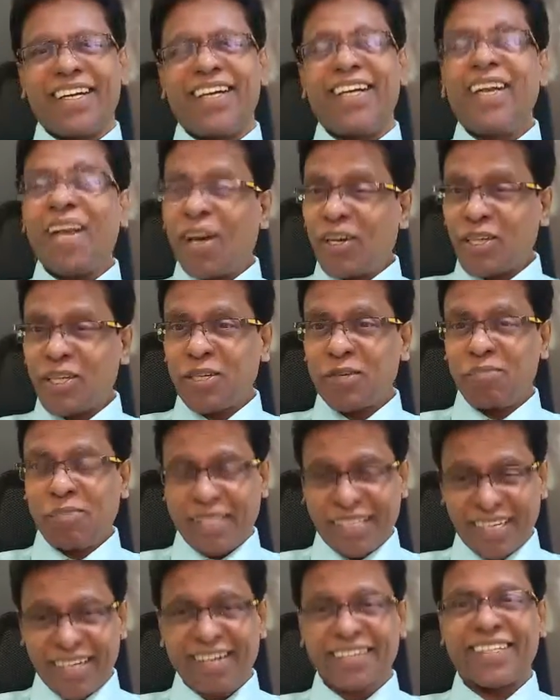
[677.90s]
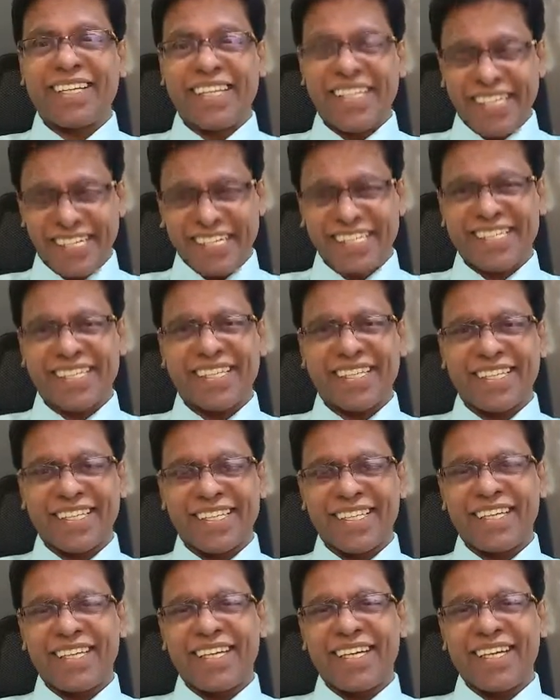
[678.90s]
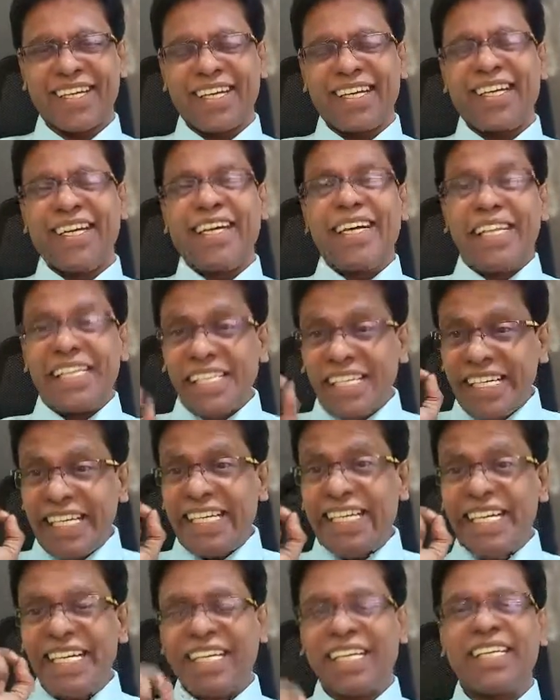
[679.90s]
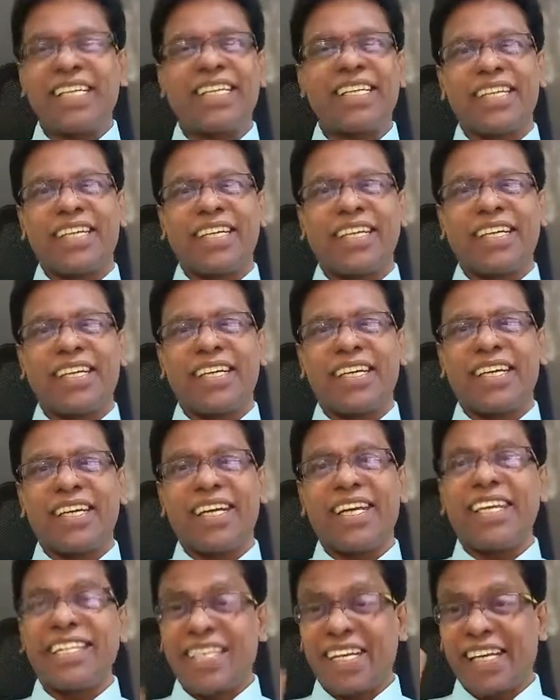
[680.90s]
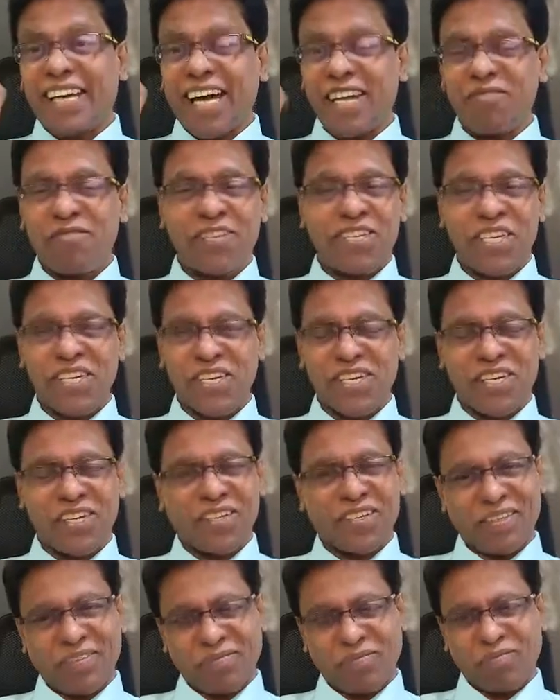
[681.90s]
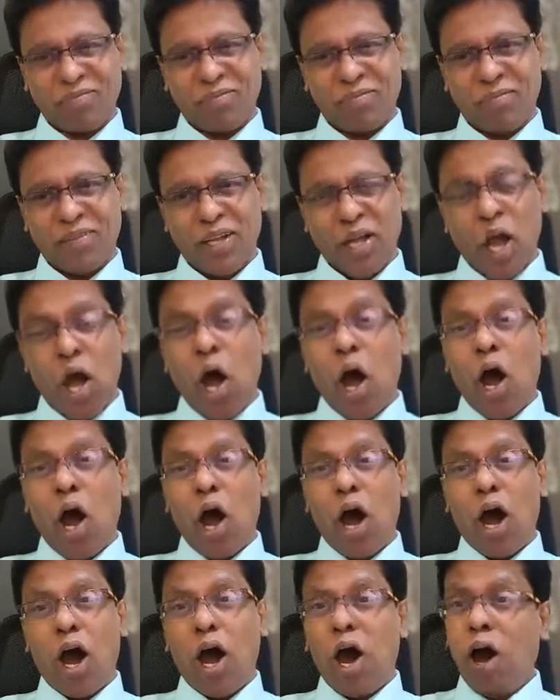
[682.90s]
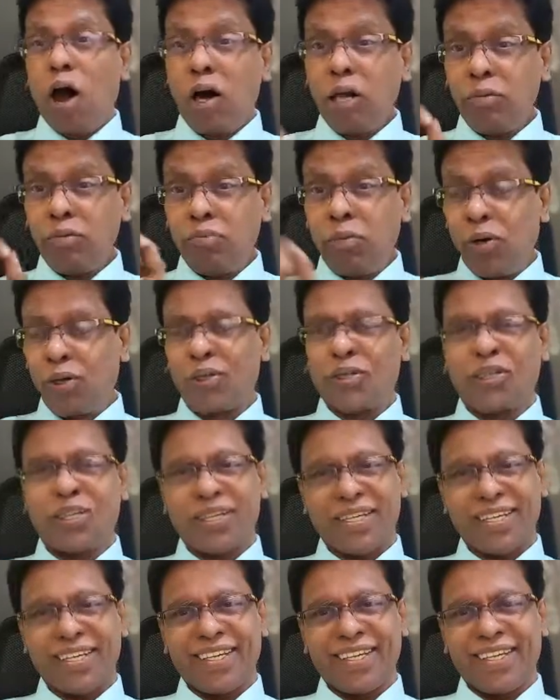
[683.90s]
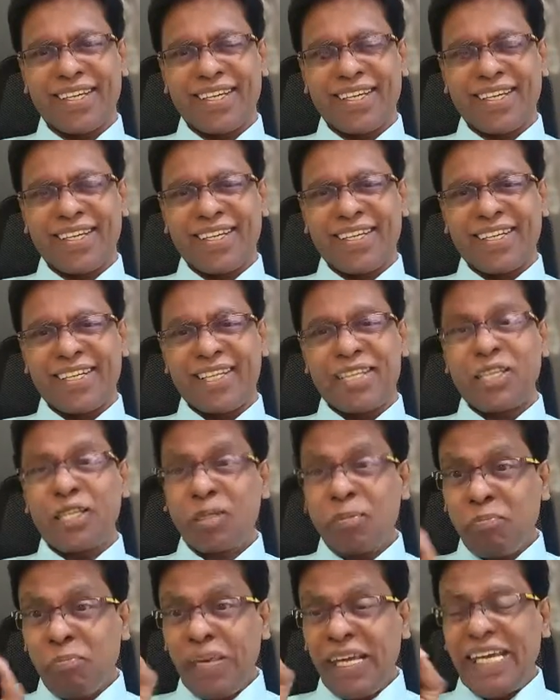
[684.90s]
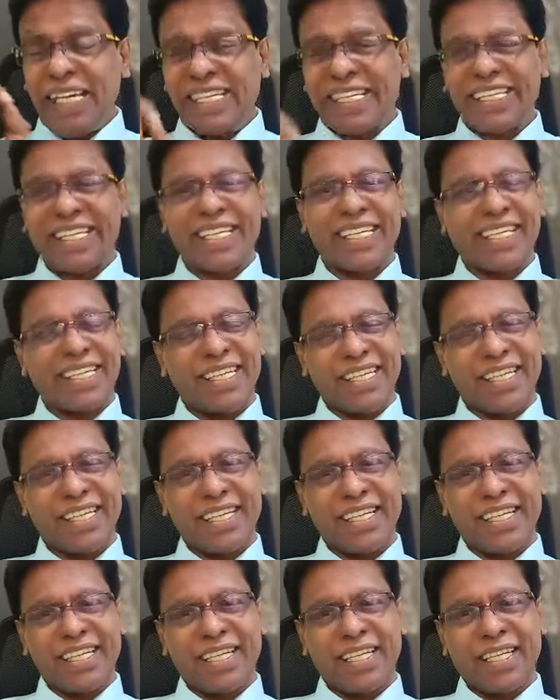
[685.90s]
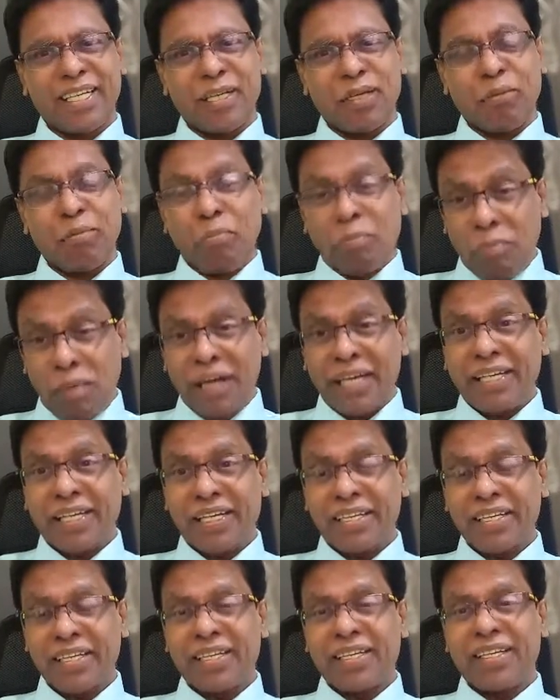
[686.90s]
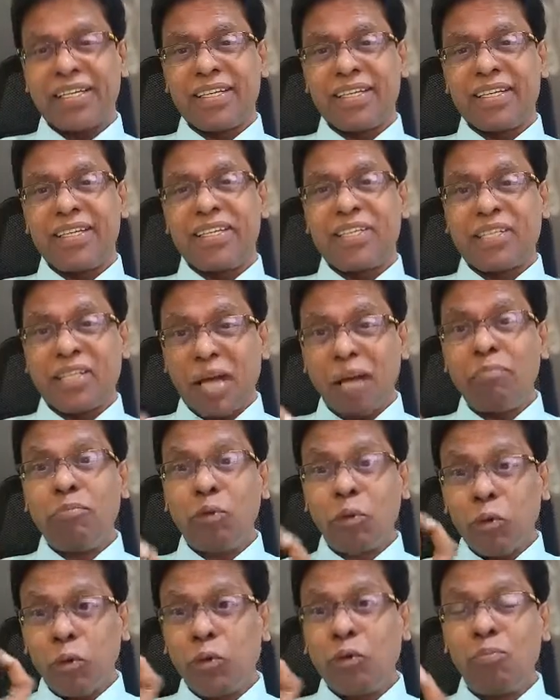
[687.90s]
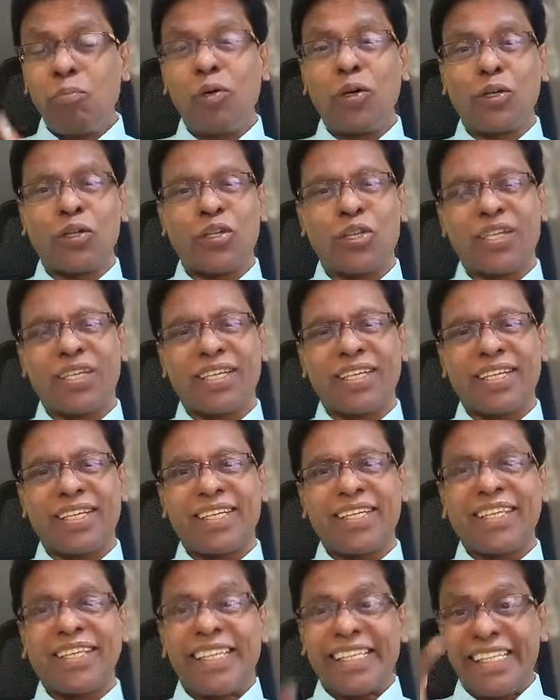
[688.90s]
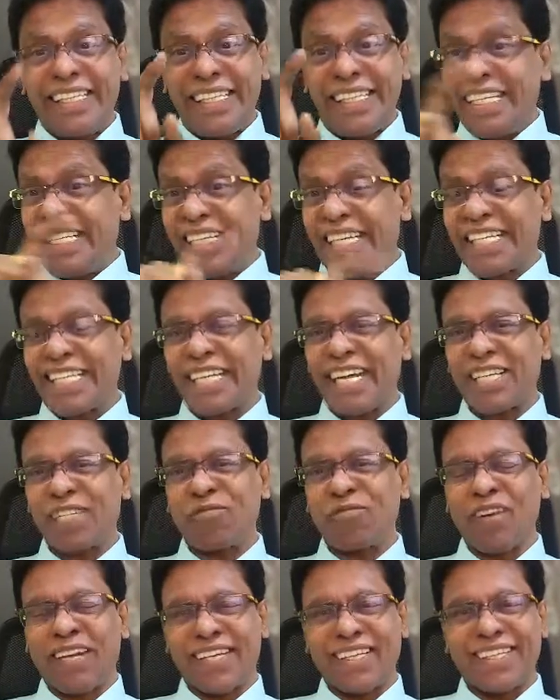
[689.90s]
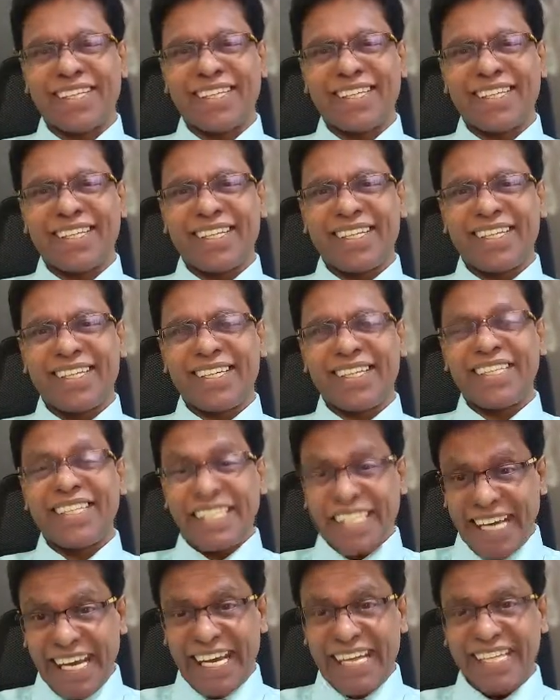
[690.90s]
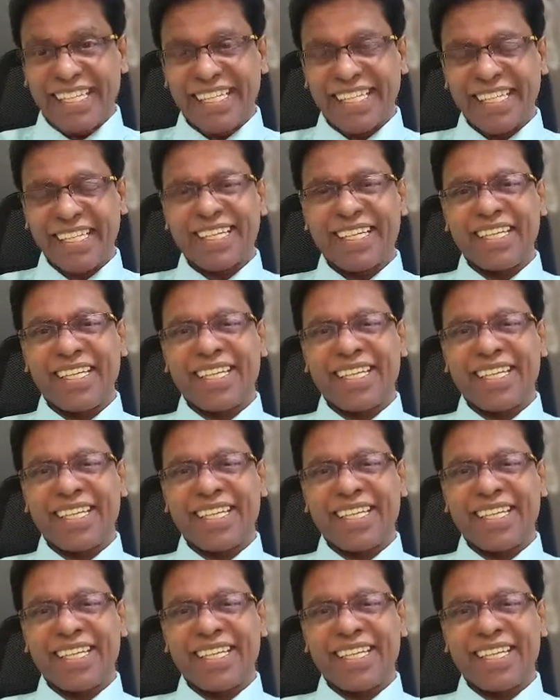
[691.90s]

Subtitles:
Last but not the least, reading is conversation. All books speaks, but some good books listens as well, says